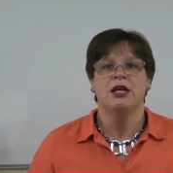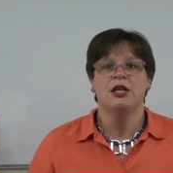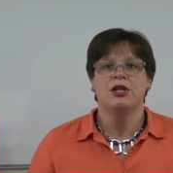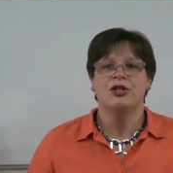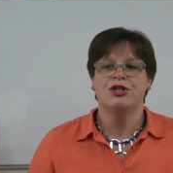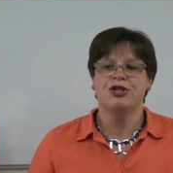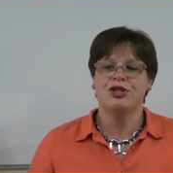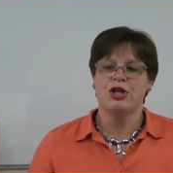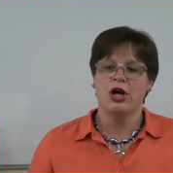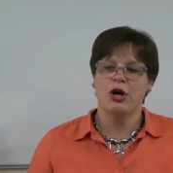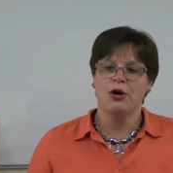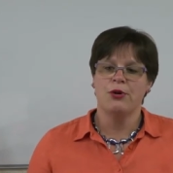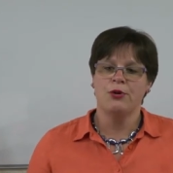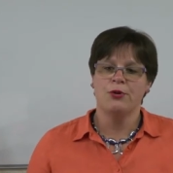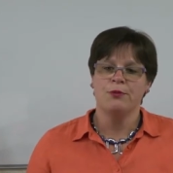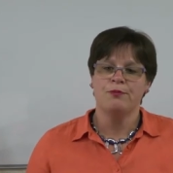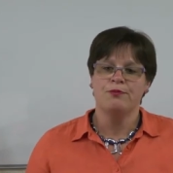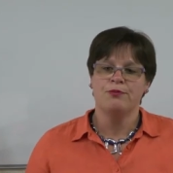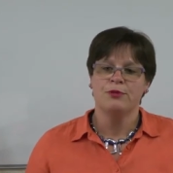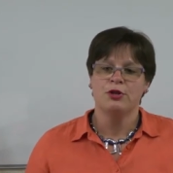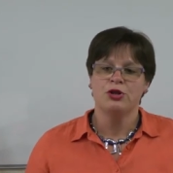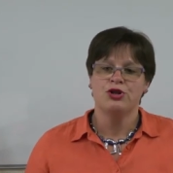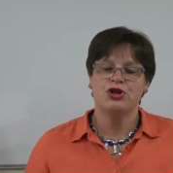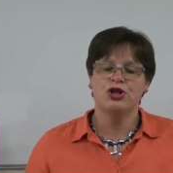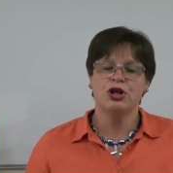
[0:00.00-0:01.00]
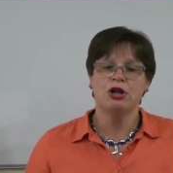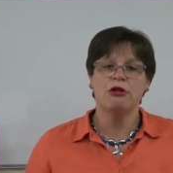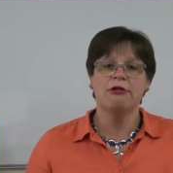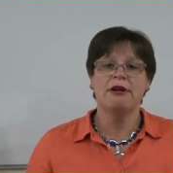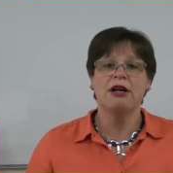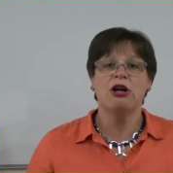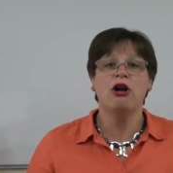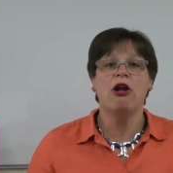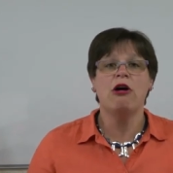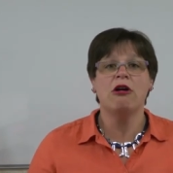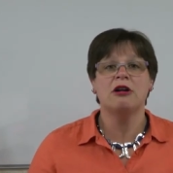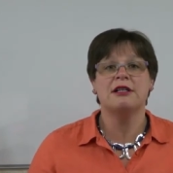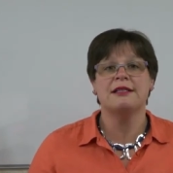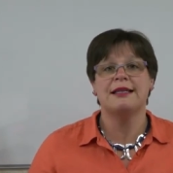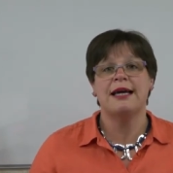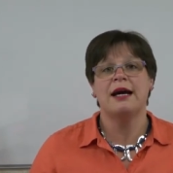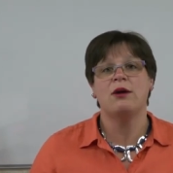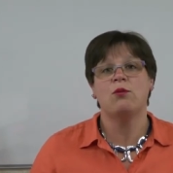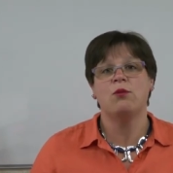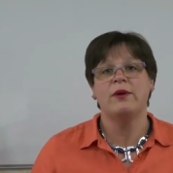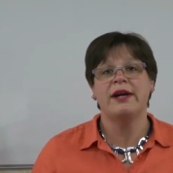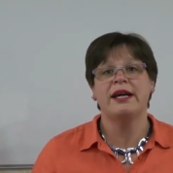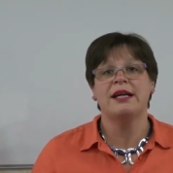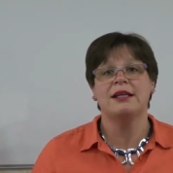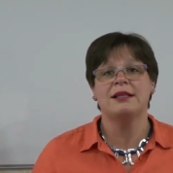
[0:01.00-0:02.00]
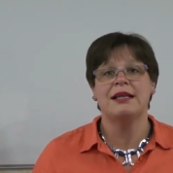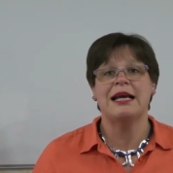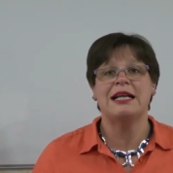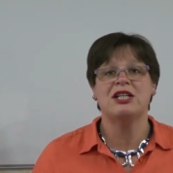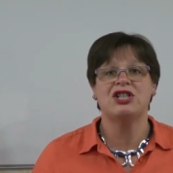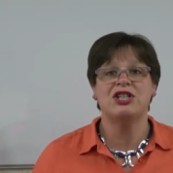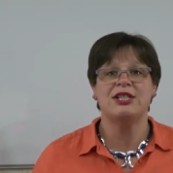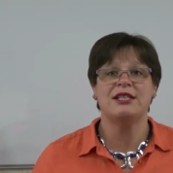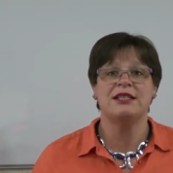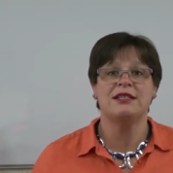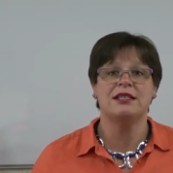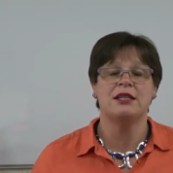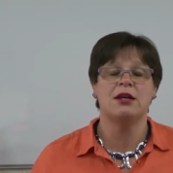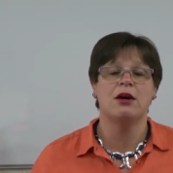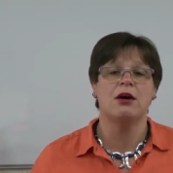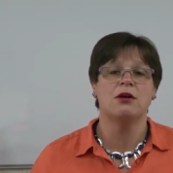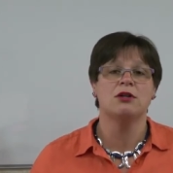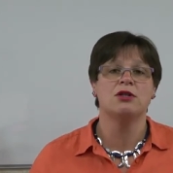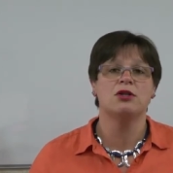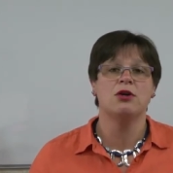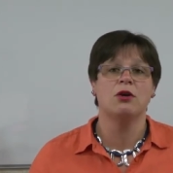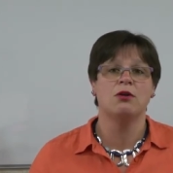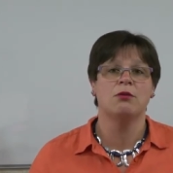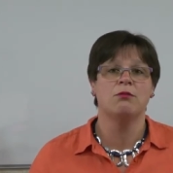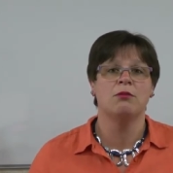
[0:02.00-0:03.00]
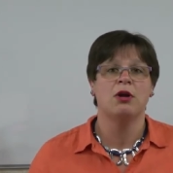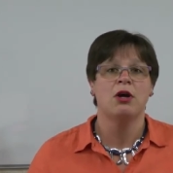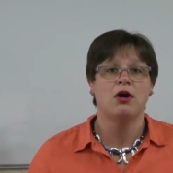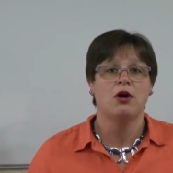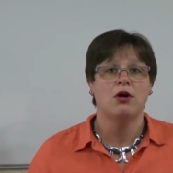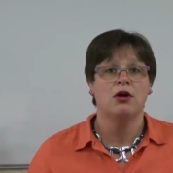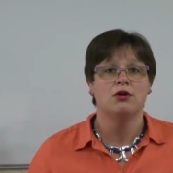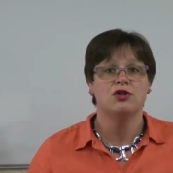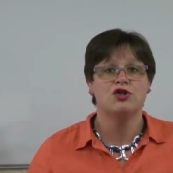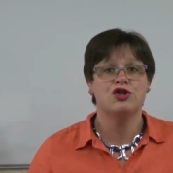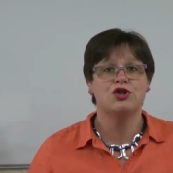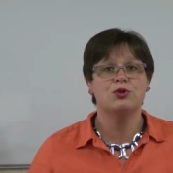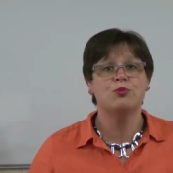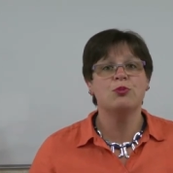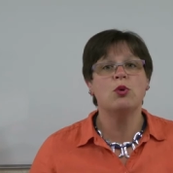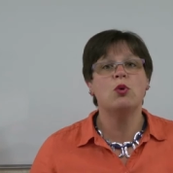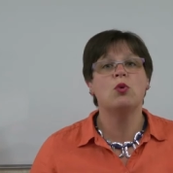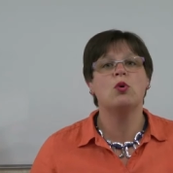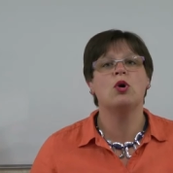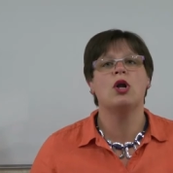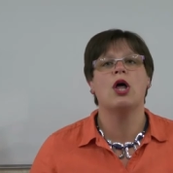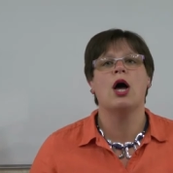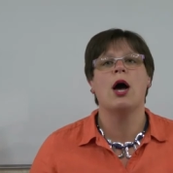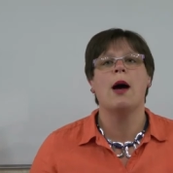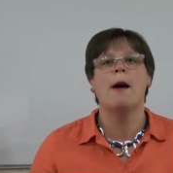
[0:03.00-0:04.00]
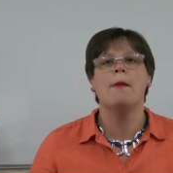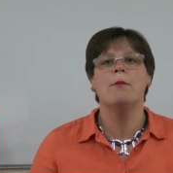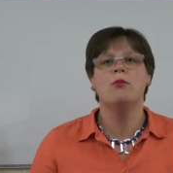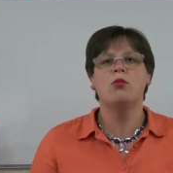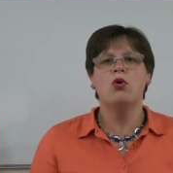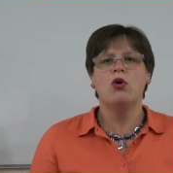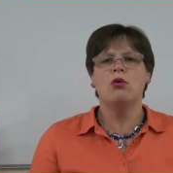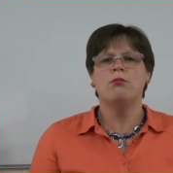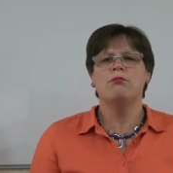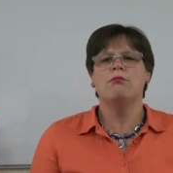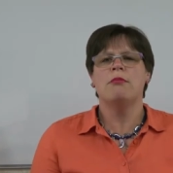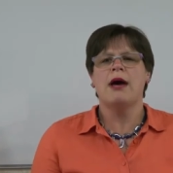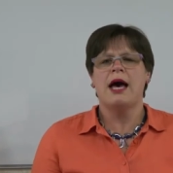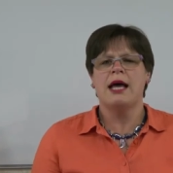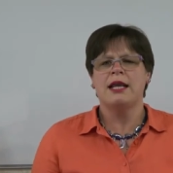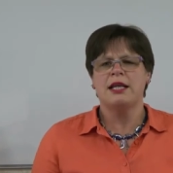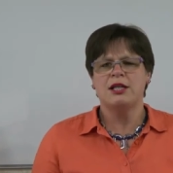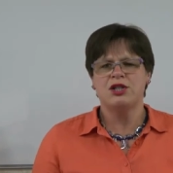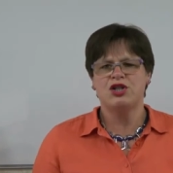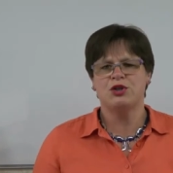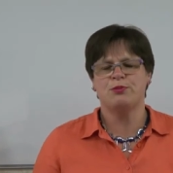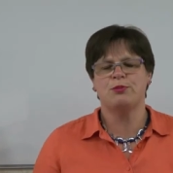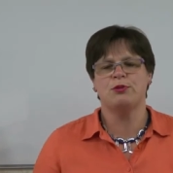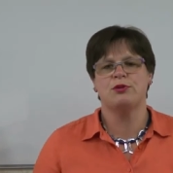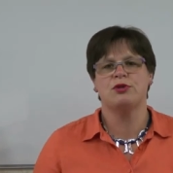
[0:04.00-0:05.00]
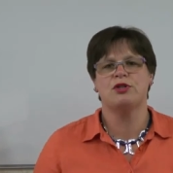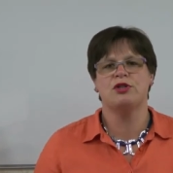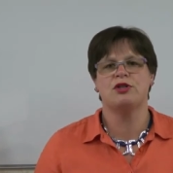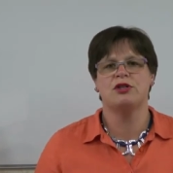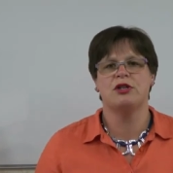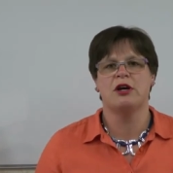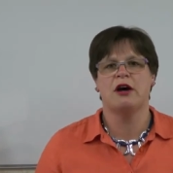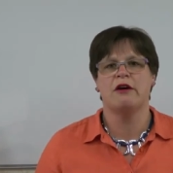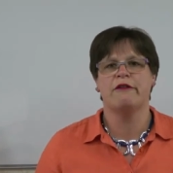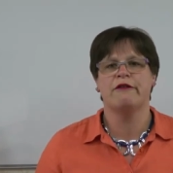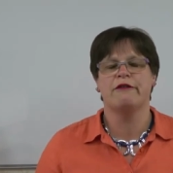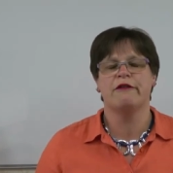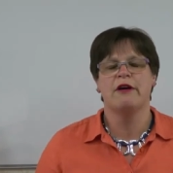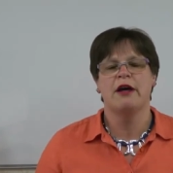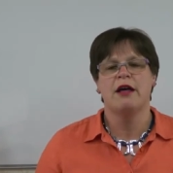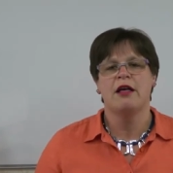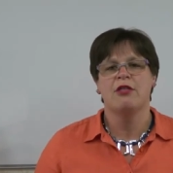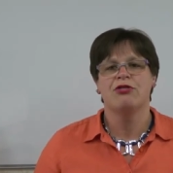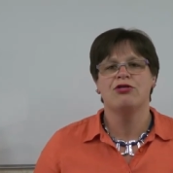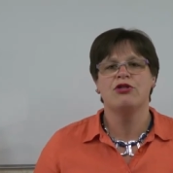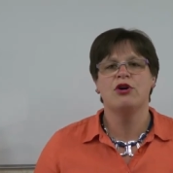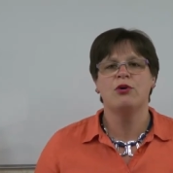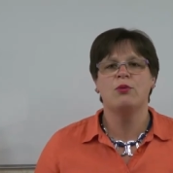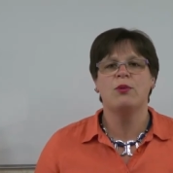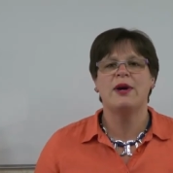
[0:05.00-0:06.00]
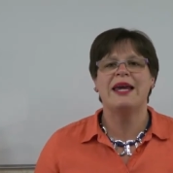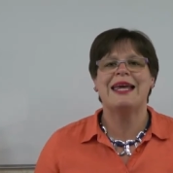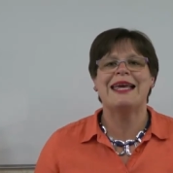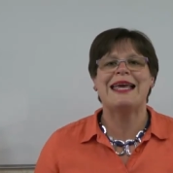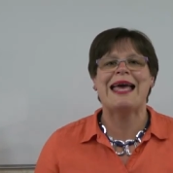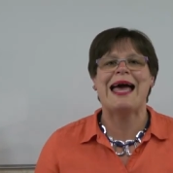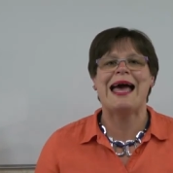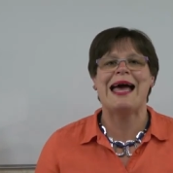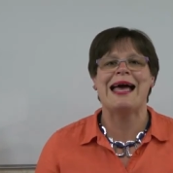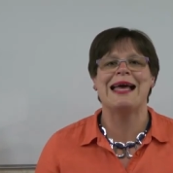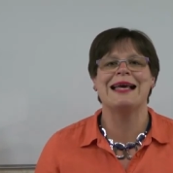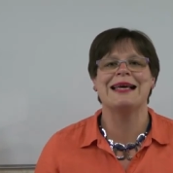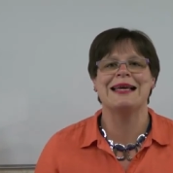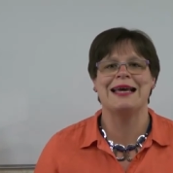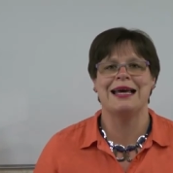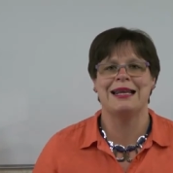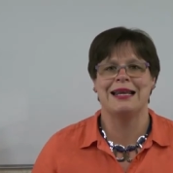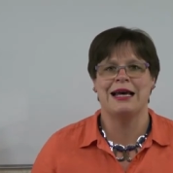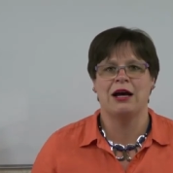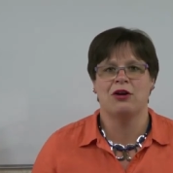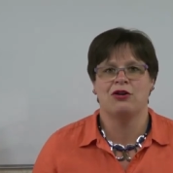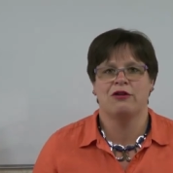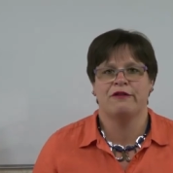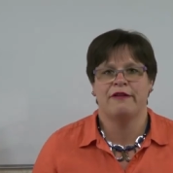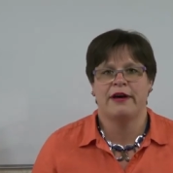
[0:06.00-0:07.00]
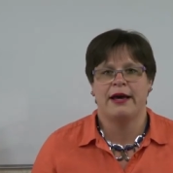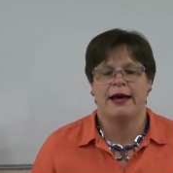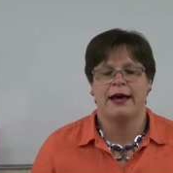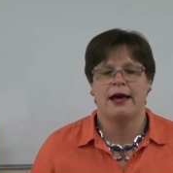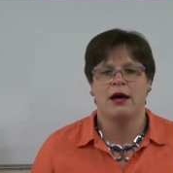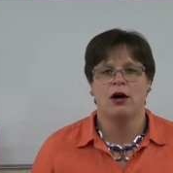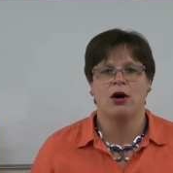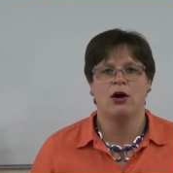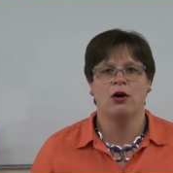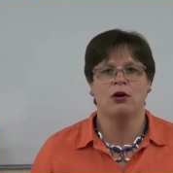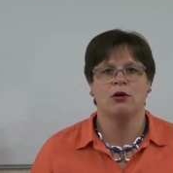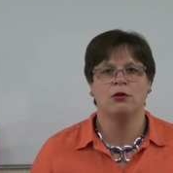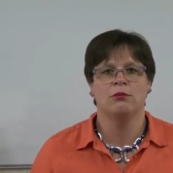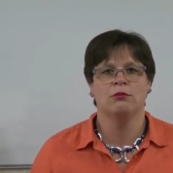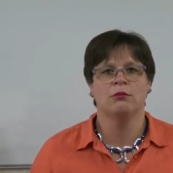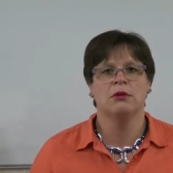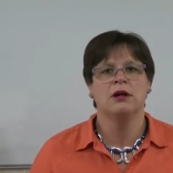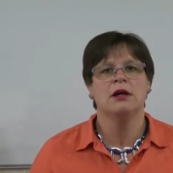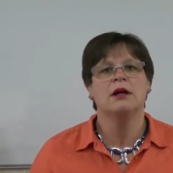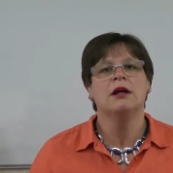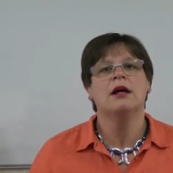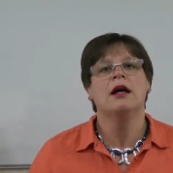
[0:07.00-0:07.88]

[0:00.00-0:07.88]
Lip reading: So, during lockdown, we can actually start on smaller, more manageable stuff that we can get out of our home